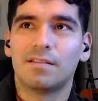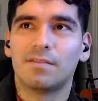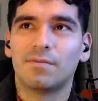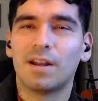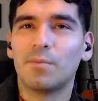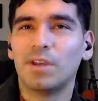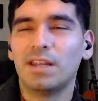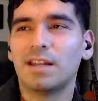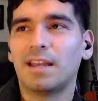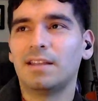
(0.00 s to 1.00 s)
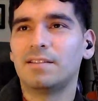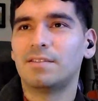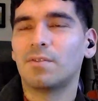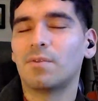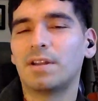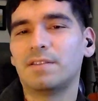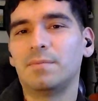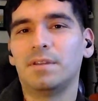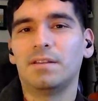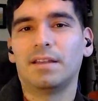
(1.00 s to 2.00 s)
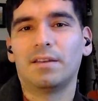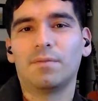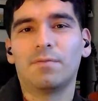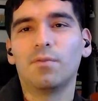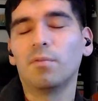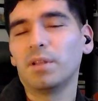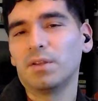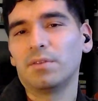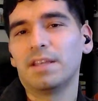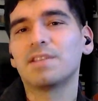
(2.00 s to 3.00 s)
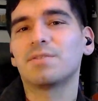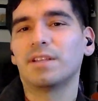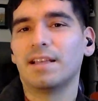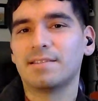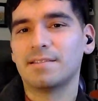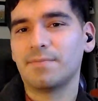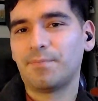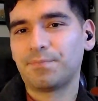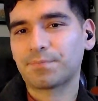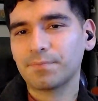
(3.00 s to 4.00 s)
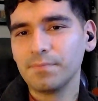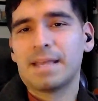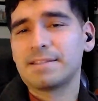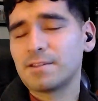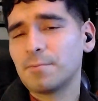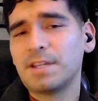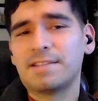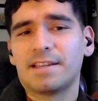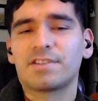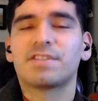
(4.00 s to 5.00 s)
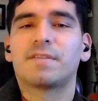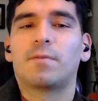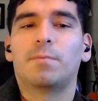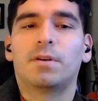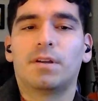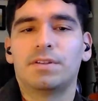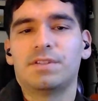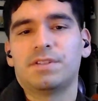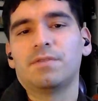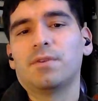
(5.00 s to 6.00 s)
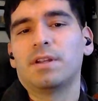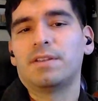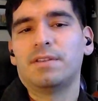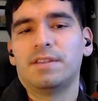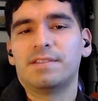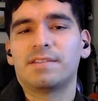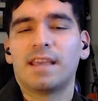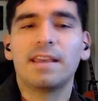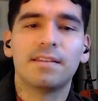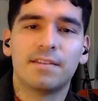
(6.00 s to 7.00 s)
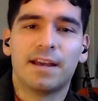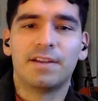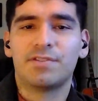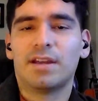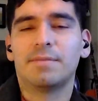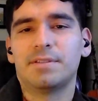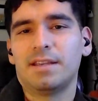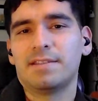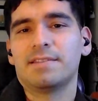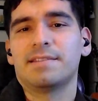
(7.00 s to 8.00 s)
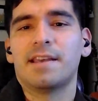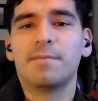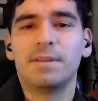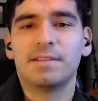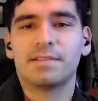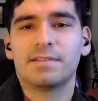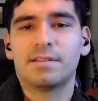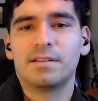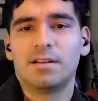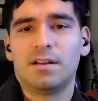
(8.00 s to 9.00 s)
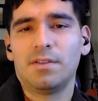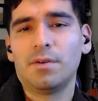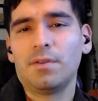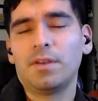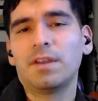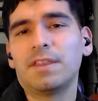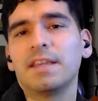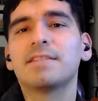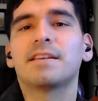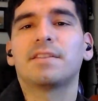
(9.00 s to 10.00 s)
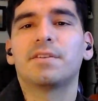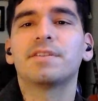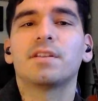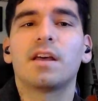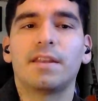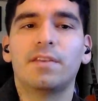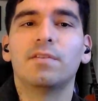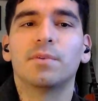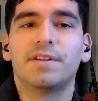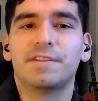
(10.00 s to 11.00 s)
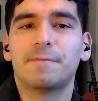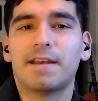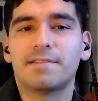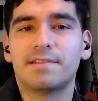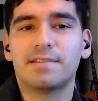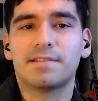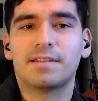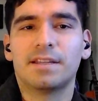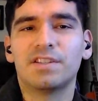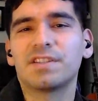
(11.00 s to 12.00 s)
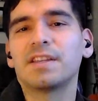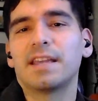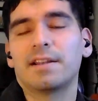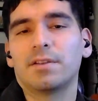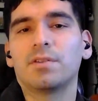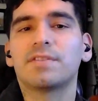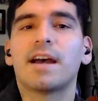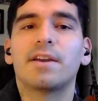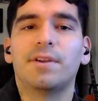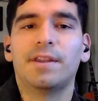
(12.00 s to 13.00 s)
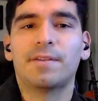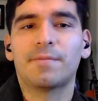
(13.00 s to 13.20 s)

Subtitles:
when I'm reading, I don't want it to be like a full-blown history lesson. And so many sections of the book are just devoted to these scathing diatribes against his enemies. Although the good thing is that there is a lot of humor in these passages. It just can get a little tiring.